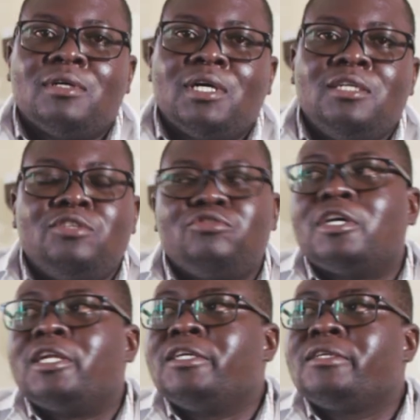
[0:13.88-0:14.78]

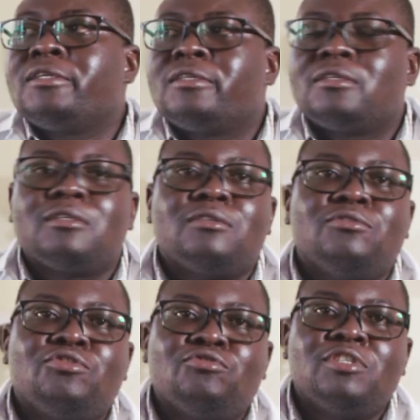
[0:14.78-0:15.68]
Additionally, you
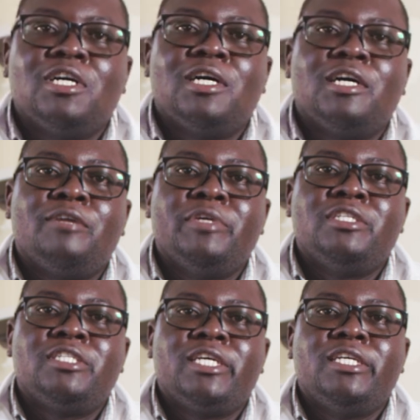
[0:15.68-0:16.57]
should
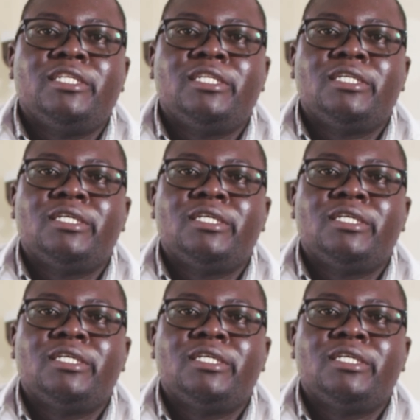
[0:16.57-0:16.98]
maintain